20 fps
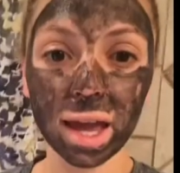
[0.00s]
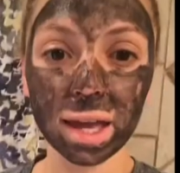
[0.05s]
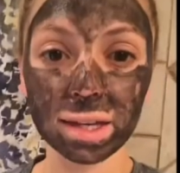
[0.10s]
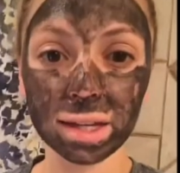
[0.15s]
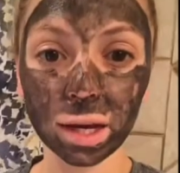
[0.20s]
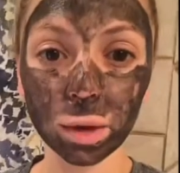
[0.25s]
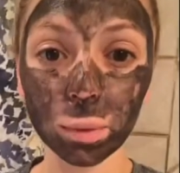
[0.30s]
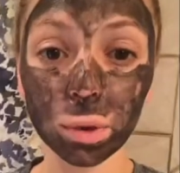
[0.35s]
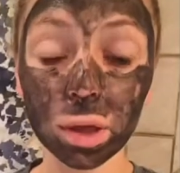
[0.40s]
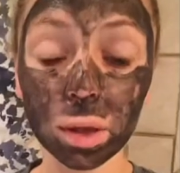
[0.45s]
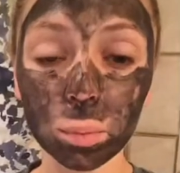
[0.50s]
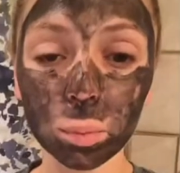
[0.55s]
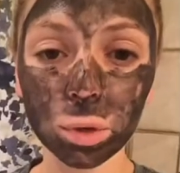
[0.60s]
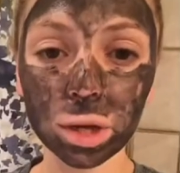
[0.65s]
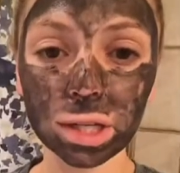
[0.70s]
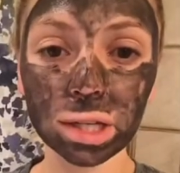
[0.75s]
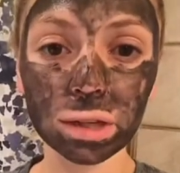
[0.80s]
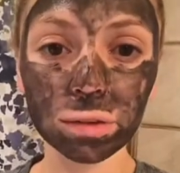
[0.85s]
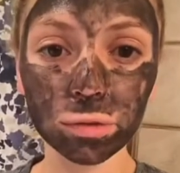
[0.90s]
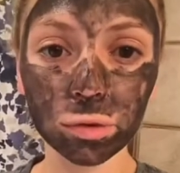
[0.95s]
And now while I'm
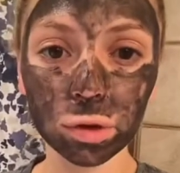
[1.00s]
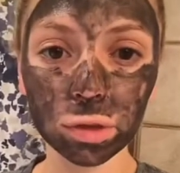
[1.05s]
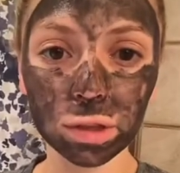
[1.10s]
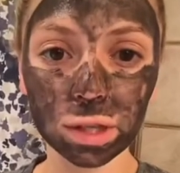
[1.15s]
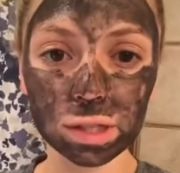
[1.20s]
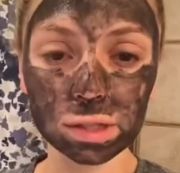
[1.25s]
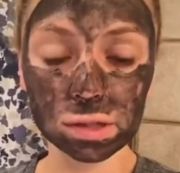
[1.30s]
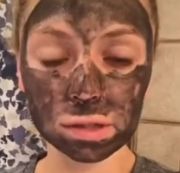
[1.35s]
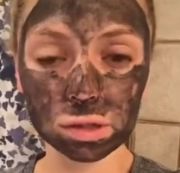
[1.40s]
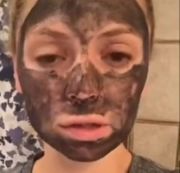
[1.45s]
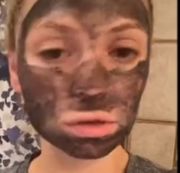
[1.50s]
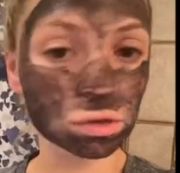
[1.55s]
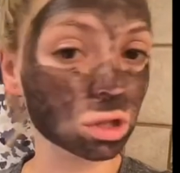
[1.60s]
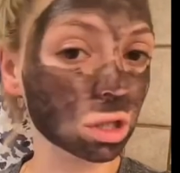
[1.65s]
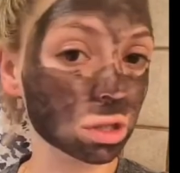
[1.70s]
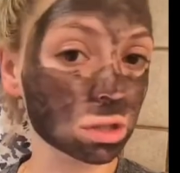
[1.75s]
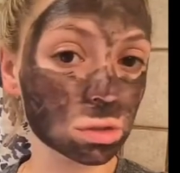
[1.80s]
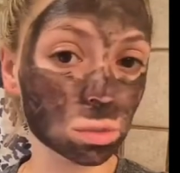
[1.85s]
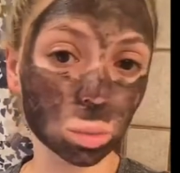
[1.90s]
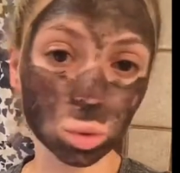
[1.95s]
waiting for this to
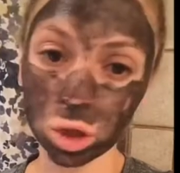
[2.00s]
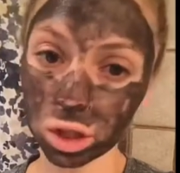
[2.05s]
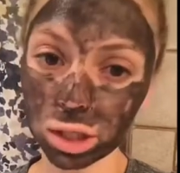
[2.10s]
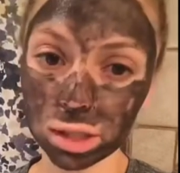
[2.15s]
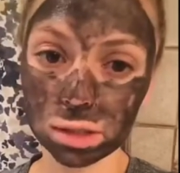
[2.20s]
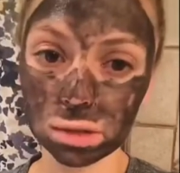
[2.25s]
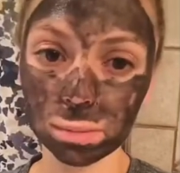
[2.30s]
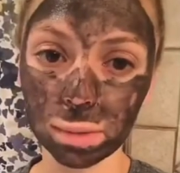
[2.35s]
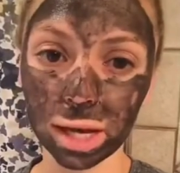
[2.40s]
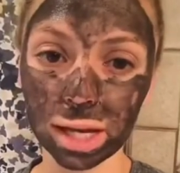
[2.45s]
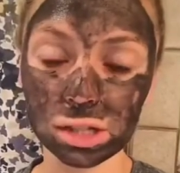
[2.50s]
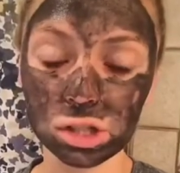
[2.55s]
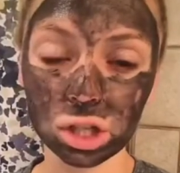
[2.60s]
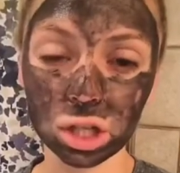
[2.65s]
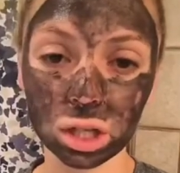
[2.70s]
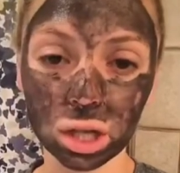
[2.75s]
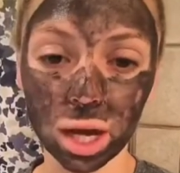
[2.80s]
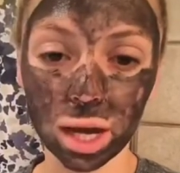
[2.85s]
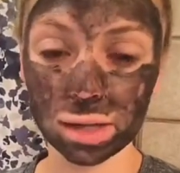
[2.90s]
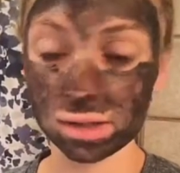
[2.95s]
just work its
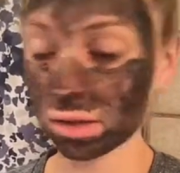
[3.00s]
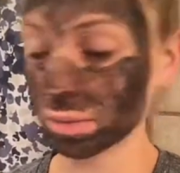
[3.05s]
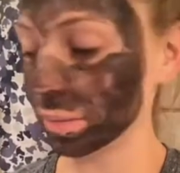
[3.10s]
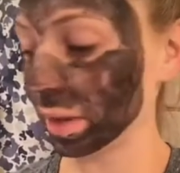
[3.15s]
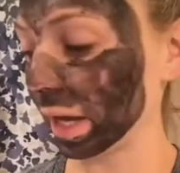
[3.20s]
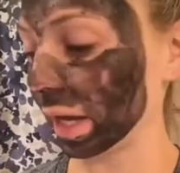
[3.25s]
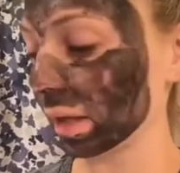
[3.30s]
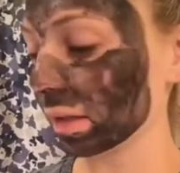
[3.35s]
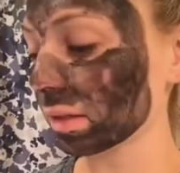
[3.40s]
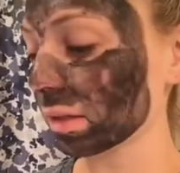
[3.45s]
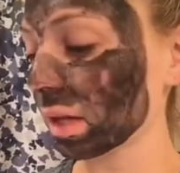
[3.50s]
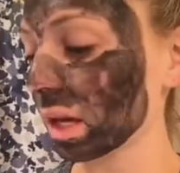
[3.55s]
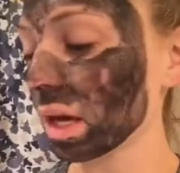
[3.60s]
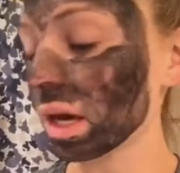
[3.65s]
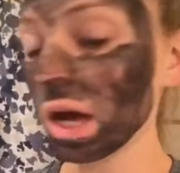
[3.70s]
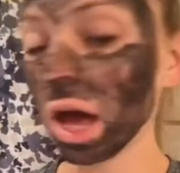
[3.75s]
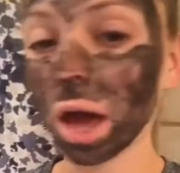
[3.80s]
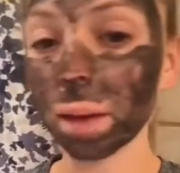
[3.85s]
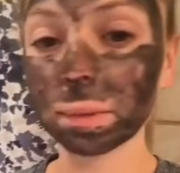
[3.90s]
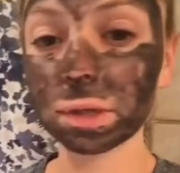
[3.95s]
magic as a mask,
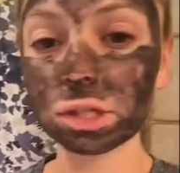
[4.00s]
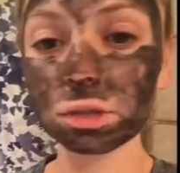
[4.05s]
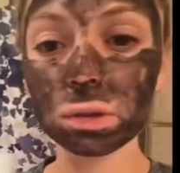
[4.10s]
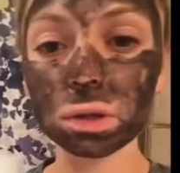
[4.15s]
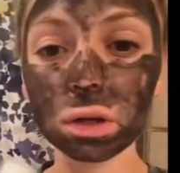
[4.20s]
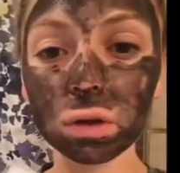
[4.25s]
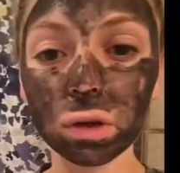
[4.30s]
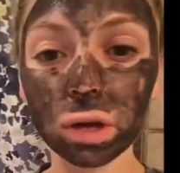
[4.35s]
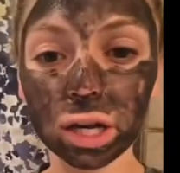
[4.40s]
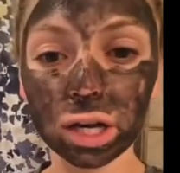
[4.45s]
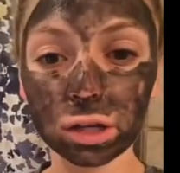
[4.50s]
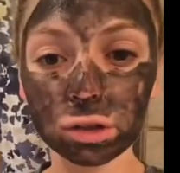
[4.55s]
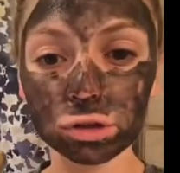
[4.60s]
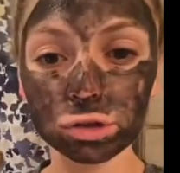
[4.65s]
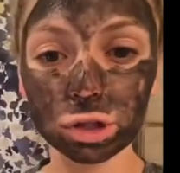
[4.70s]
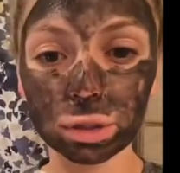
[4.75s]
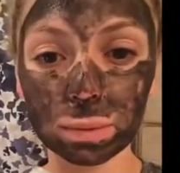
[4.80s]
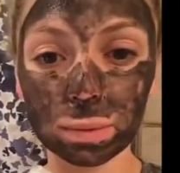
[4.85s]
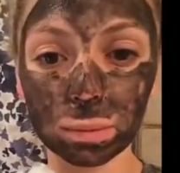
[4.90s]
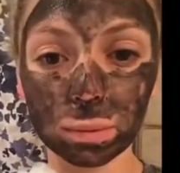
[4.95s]
I'm going to do a little hair
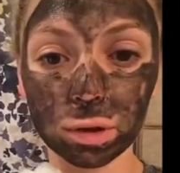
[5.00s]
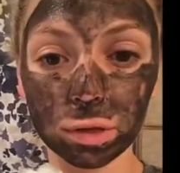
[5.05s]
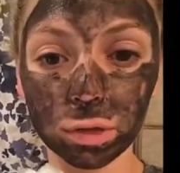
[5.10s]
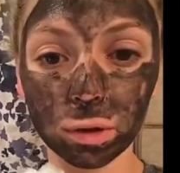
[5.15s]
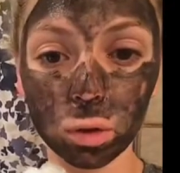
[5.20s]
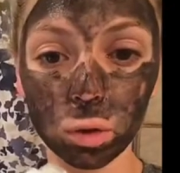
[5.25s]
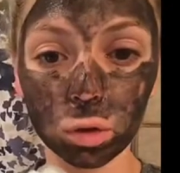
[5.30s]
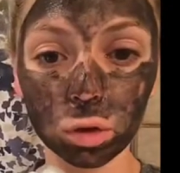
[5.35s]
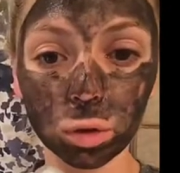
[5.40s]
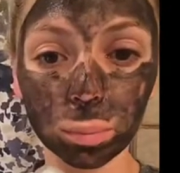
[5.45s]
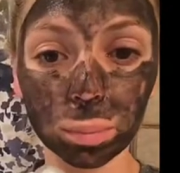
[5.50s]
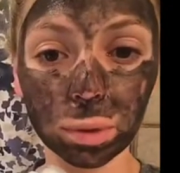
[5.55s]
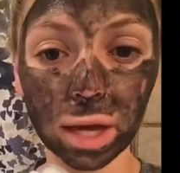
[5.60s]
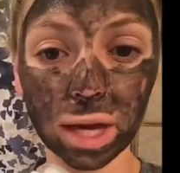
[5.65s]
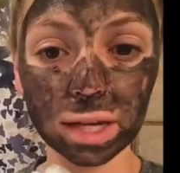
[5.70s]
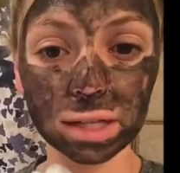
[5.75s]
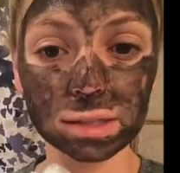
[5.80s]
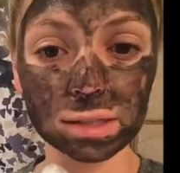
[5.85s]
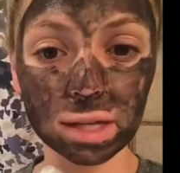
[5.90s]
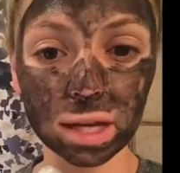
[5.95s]
treatment with
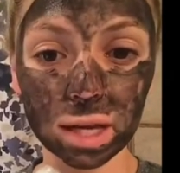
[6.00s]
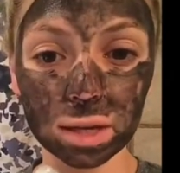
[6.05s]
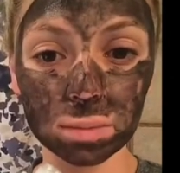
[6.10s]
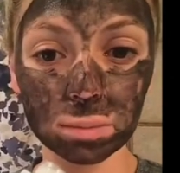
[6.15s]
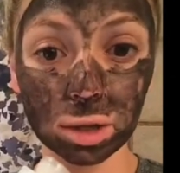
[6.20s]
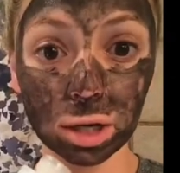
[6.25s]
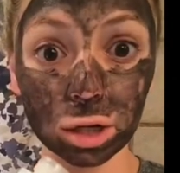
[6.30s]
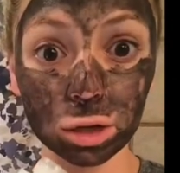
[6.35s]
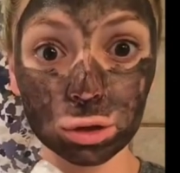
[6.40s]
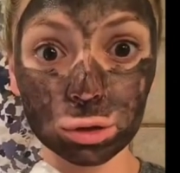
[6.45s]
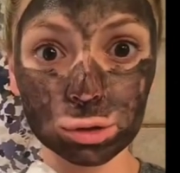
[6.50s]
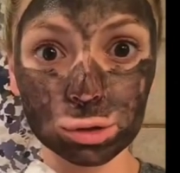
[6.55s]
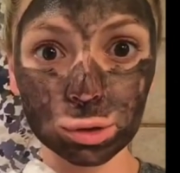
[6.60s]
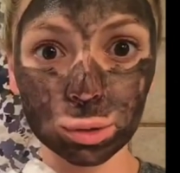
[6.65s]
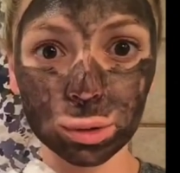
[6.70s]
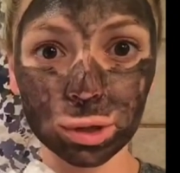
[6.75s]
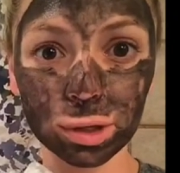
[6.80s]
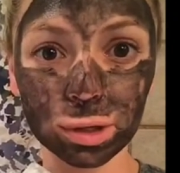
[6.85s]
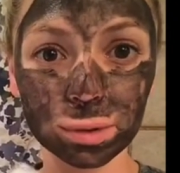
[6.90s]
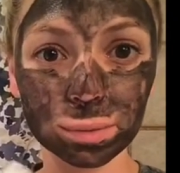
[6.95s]
Olaplex and maracuja
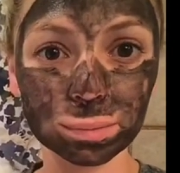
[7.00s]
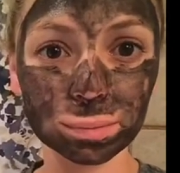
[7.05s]
oil.